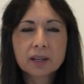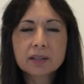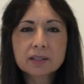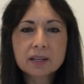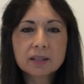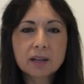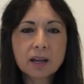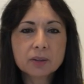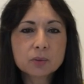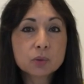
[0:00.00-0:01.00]
Again,
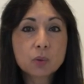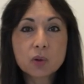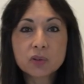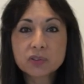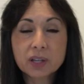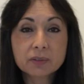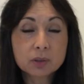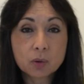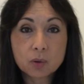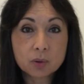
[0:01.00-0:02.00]
I don't do all
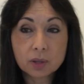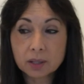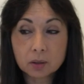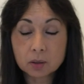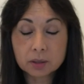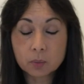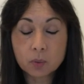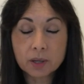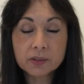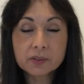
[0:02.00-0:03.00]
seven all, uh, all at
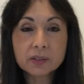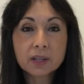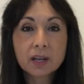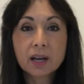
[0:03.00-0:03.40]
once.